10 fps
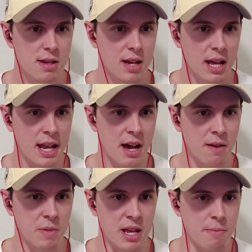And now
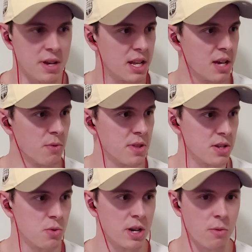I'm being hit with a
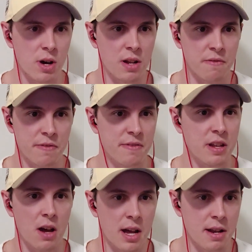21 and
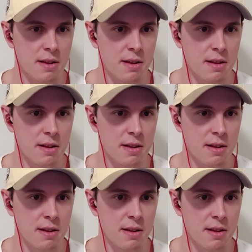59.